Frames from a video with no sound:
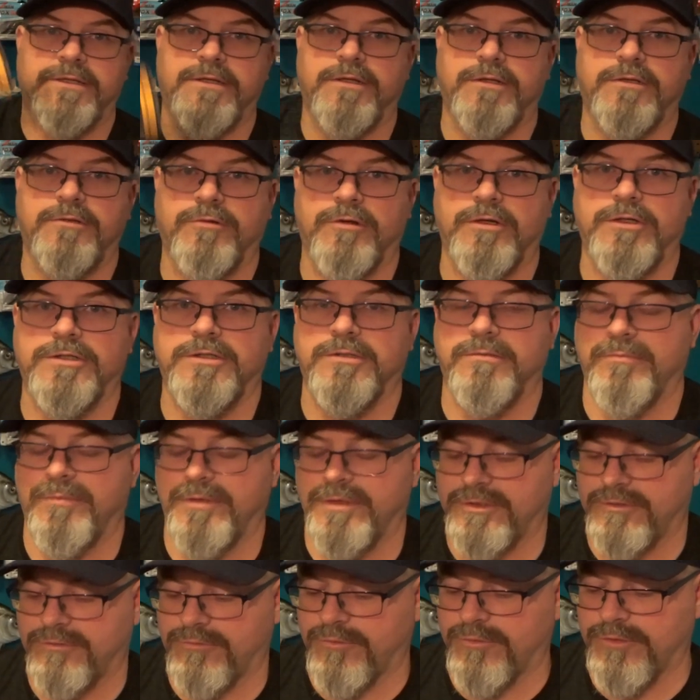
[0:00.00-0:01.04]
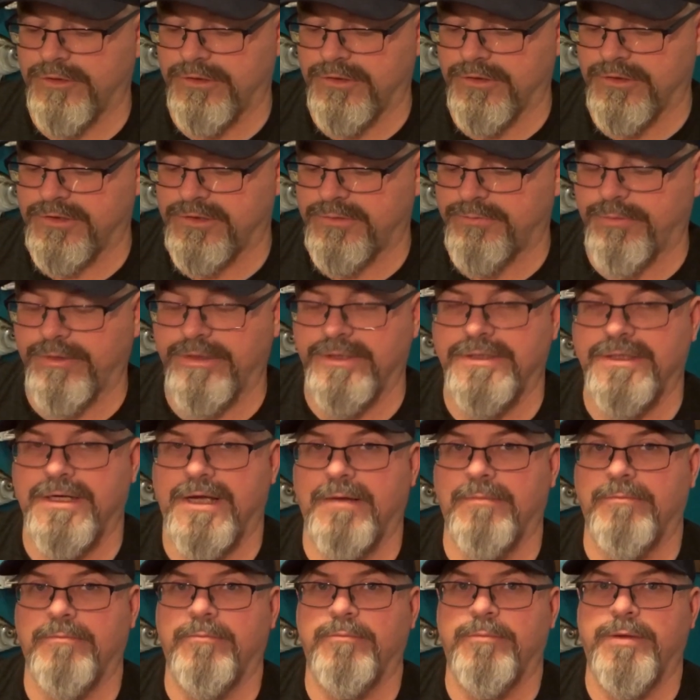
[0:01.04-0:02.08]
gonna crush some fish. Really good
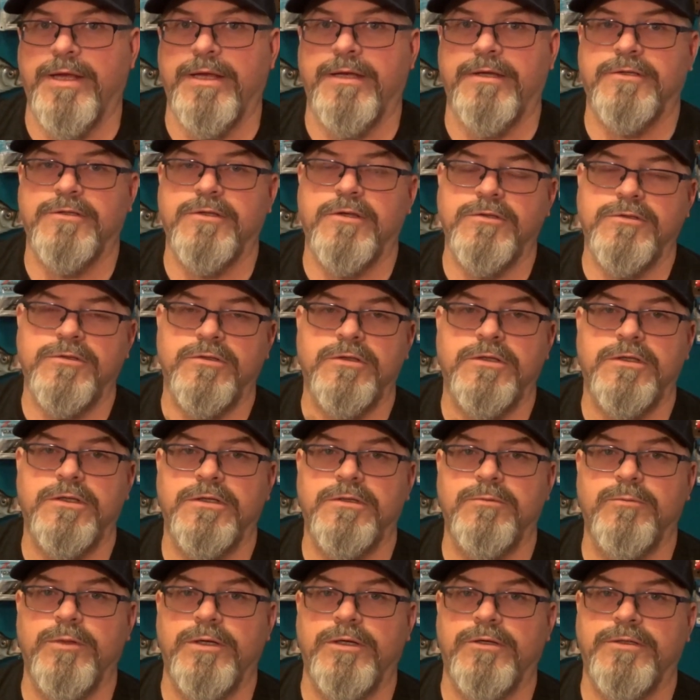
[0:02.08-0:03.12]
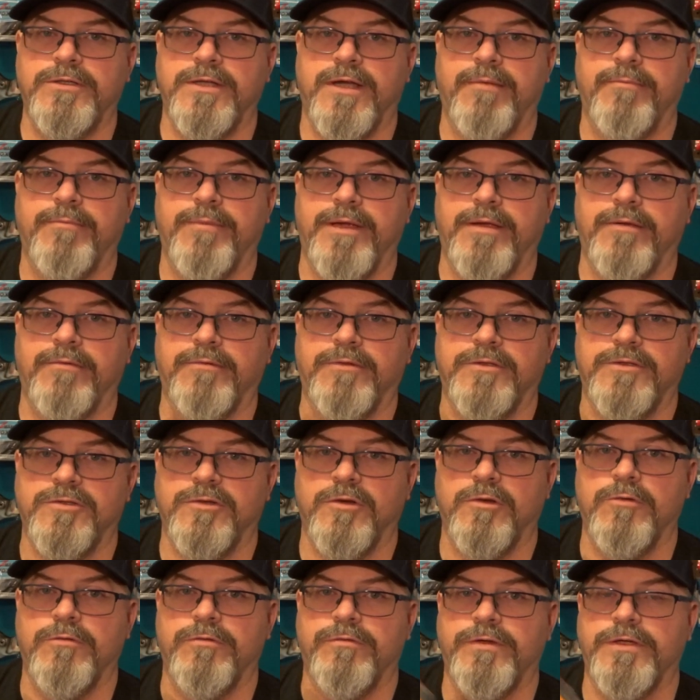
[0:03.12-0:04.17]
springtime bait. It's also a good wintertime bait with
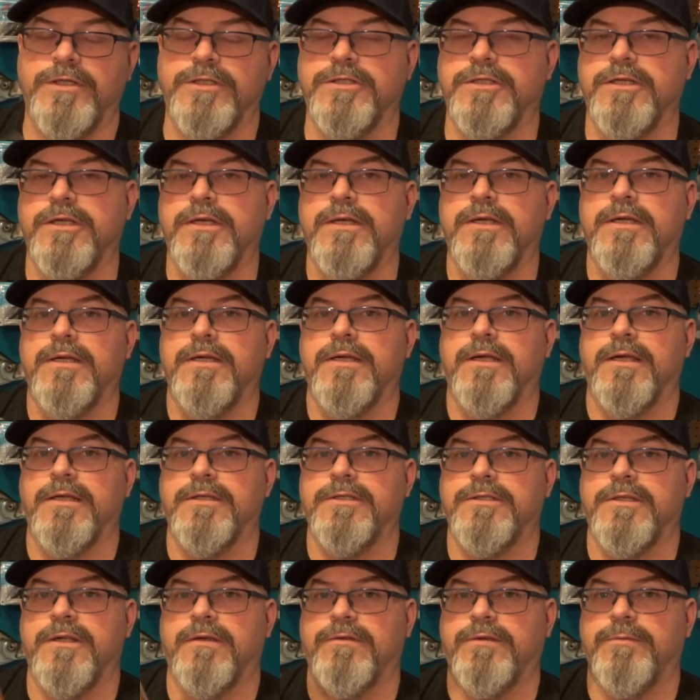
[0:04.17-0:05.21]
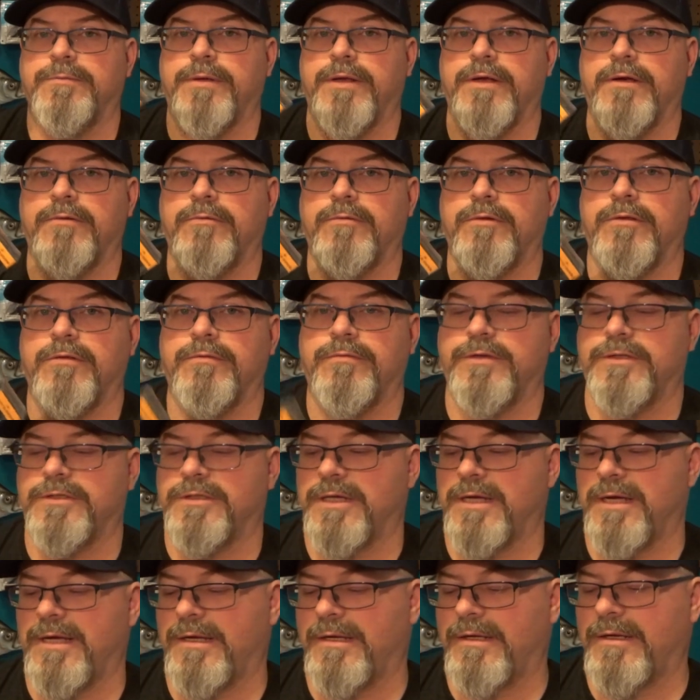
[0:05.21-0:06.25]
slow fish and stuff, depending on where the fish
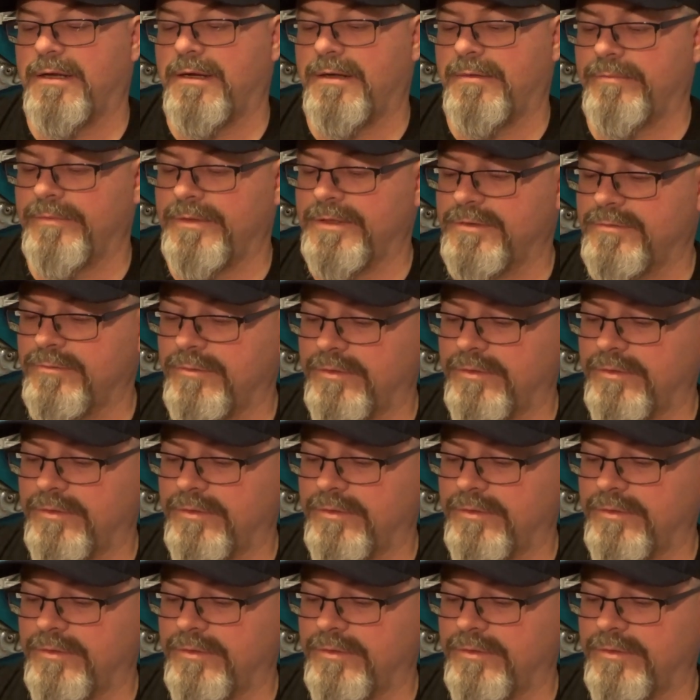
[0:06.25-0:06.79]
are at. This